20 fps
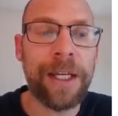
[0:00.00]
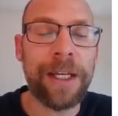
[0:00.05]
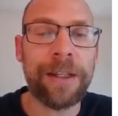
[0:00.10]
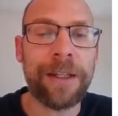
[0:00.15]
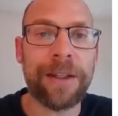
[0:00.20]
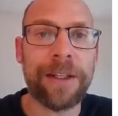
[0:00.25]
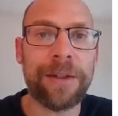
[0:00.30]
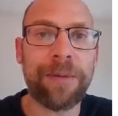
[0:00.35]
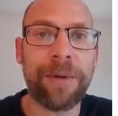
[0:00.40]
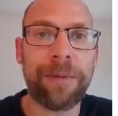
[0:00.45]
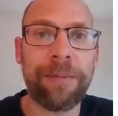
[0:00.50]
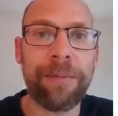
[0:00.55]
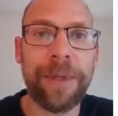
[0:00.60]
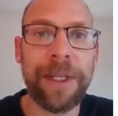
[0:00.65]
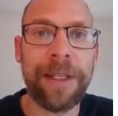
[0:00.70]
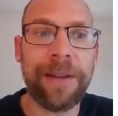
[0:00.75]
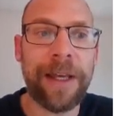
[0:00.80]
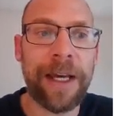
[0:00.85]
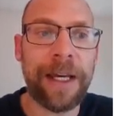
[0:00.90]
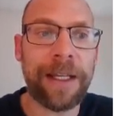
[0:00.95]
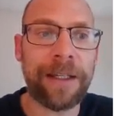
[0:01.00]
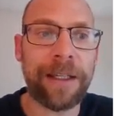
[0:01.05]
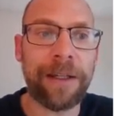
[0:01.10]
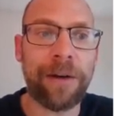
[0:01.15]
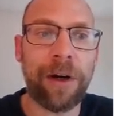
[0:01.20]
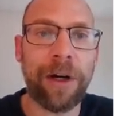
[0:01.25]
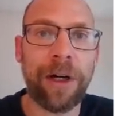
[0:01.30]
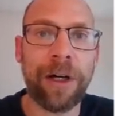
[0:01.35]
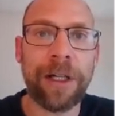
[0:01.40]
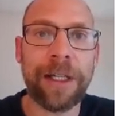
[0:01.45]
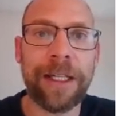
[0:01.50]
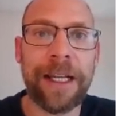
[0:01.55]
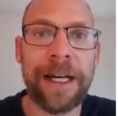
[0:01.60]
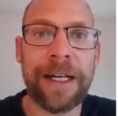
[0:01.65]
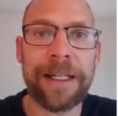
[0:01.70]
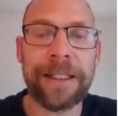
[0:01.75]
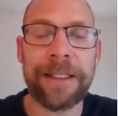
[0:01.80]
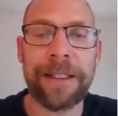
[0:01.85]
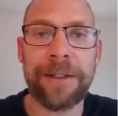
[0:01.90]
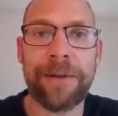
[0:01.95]
this would mean that in all
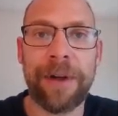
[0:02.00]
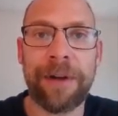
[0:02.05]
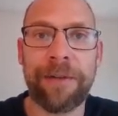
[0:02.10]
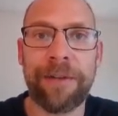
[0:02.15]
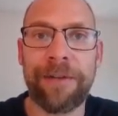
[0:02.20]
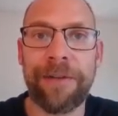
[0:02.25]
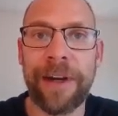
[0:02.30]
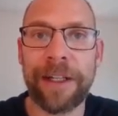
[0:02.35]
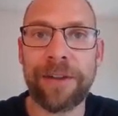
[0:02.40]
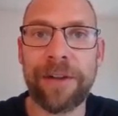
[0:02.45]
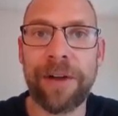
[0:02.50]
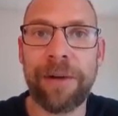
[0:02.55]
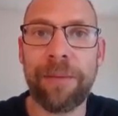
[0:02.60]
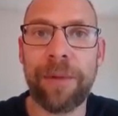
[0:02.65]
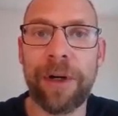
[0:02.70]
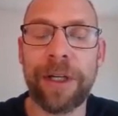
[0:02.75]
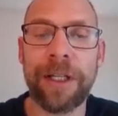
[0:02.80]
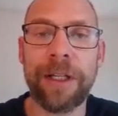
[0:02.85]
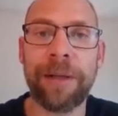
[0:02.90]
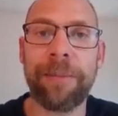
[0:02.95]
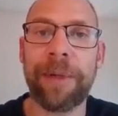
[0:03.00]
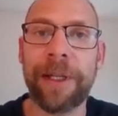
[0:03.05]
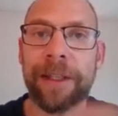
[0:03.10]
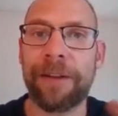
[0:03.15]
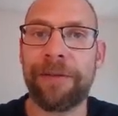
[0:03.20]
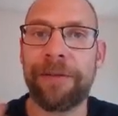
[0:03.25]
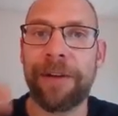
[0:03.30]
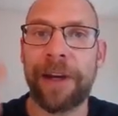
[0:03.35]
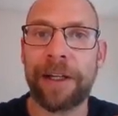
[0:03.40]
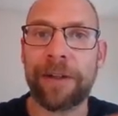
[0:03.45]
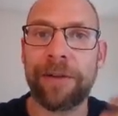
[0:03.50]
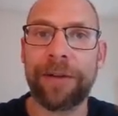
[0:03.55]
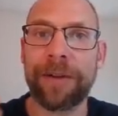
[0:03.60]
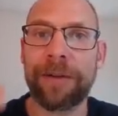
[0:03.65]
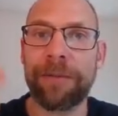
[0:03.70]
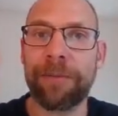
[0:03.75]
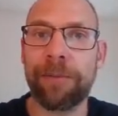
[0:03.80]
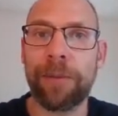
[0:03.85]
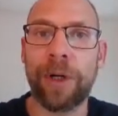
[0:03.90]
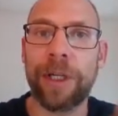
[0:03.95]
classes you have a factor model, but the factor
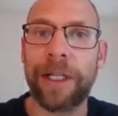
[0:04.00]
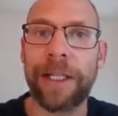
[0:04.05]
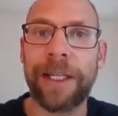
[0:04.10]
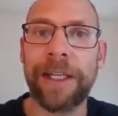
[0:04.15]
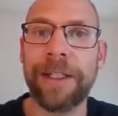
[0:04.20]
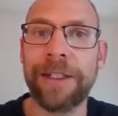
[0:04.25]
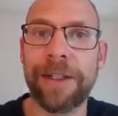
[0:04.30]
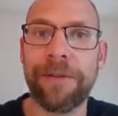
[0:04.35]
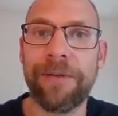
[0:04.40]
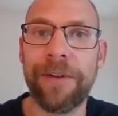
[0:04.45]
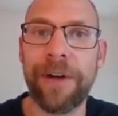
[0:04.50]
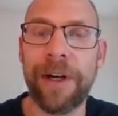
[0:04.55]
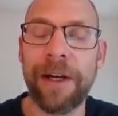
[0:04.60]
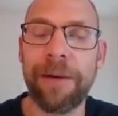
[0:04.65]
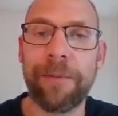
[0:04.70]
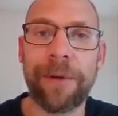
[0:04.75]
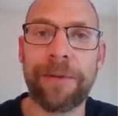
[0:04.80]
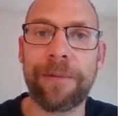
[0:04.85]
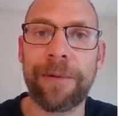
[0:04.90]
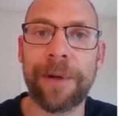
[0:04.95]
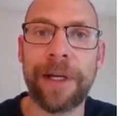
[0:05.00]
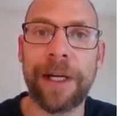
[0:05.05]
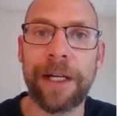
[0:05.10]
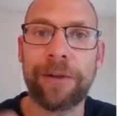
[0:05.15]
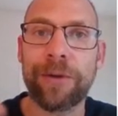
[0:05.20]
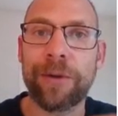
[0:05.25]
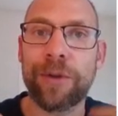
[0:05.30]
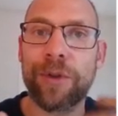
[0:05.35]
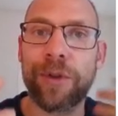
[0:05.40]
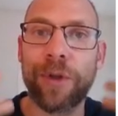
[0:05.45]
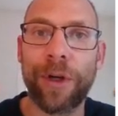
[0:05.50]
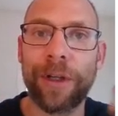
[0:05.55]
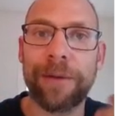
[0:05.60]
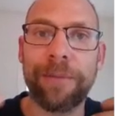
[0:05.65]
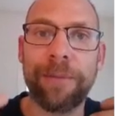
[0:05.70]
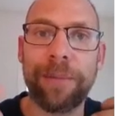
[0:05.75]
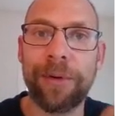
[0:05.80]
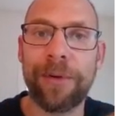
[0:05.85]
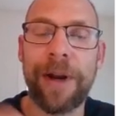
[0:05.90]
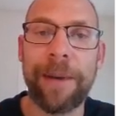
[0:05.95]
model can differ with regard to
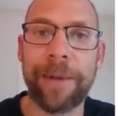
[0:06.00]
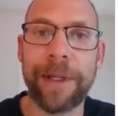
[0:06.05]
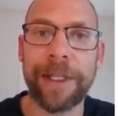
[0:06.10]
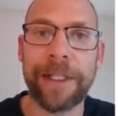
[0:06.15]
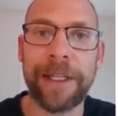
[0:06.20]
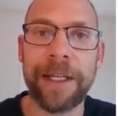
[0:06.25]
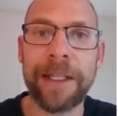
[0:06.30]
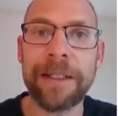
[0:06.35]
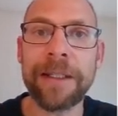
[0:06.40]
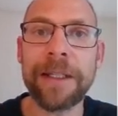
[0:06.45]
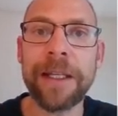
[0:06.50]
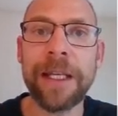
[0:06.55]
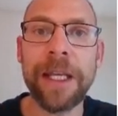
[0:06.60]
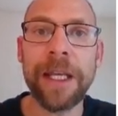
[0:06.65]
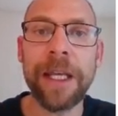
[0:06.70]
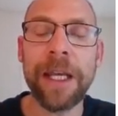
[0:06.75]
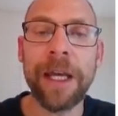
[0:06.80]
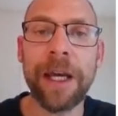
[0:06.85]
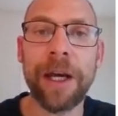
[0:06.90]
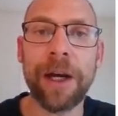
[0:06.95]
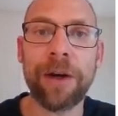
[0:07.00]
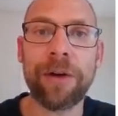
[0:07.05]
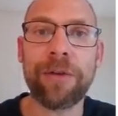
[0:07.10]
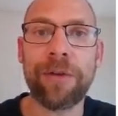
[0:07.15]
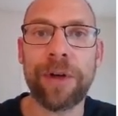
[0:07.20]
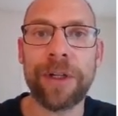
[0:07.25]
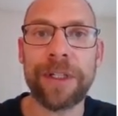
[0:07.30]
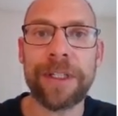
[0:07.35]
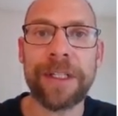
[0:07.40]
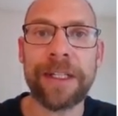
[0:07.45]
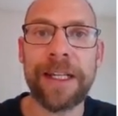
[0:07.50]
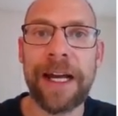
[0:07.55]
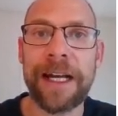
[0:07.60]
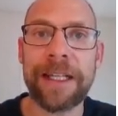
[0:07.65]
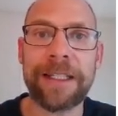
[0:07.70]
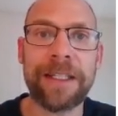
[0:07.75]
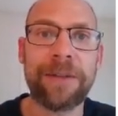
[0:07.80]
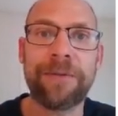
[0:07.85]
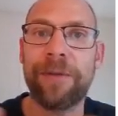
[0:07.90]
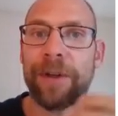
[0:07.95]
certain parameters across
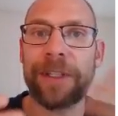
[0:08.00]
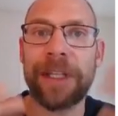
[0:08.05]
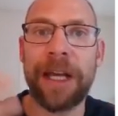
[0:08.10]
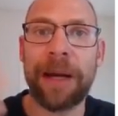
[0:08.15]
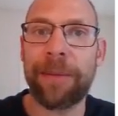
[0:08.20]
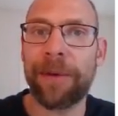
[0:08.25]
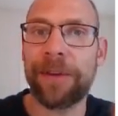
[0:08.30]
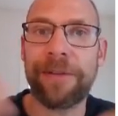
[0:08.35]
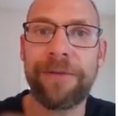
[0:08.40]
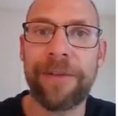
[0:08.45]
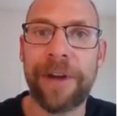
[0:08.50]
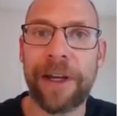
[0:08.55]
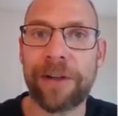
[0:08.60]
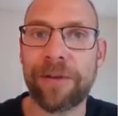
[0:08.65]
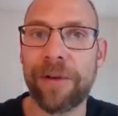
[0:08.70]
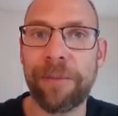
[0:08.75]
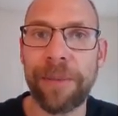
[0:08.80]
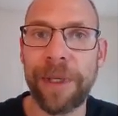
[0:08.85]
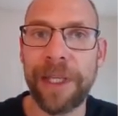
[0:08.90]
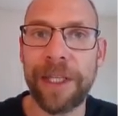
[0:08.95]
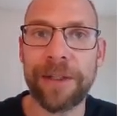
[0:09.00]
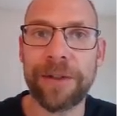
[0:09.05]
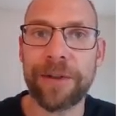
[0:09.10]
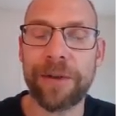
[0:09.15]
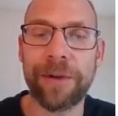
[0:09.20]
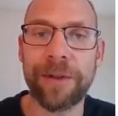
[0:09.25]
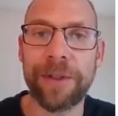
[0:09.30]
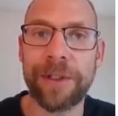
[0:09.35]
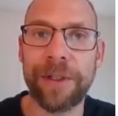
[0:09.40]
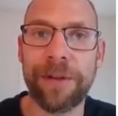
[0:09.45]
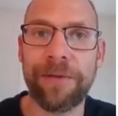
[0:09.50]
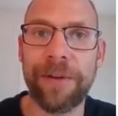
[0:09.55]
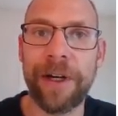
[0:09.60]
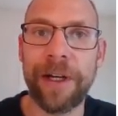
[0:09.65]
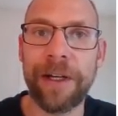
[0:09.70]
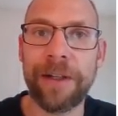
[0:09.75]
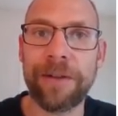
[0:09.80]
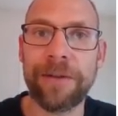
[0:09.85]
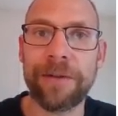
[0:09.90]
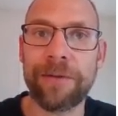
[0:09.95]
classes. For example, the factor means could
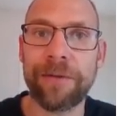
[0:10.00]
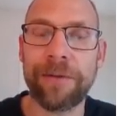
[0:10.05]
differ. So